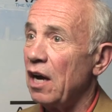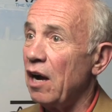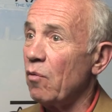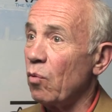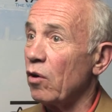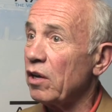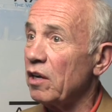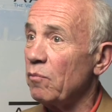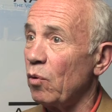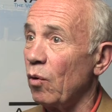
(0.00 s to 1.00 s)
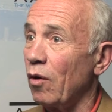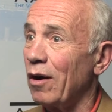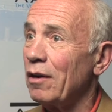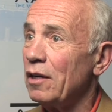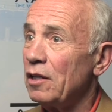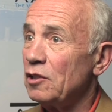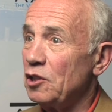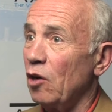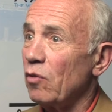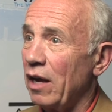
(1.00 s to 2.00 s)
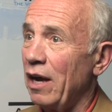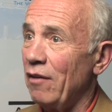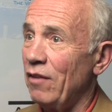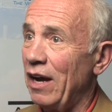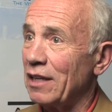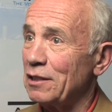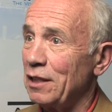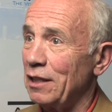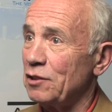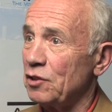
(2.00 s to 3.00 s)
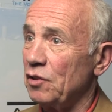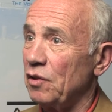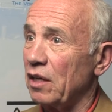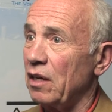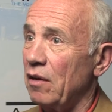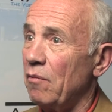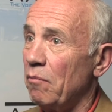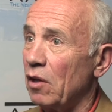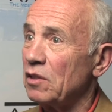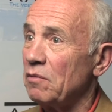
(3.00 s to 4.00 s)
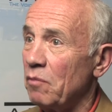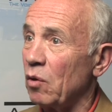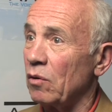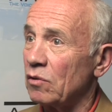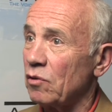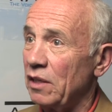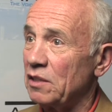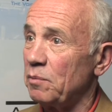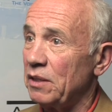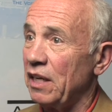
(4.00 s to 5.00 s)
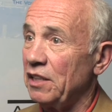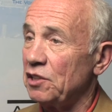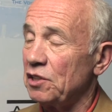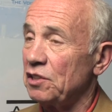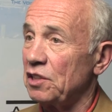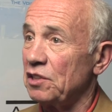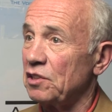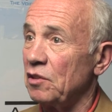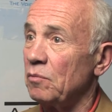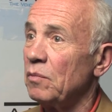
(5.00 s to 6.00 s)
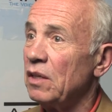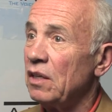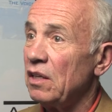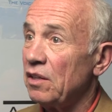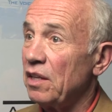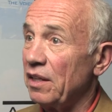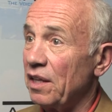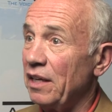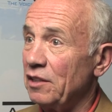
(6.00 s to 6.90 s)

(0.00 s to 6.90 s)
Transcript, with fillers: our working poor don't have access to the multimodal transportation system that they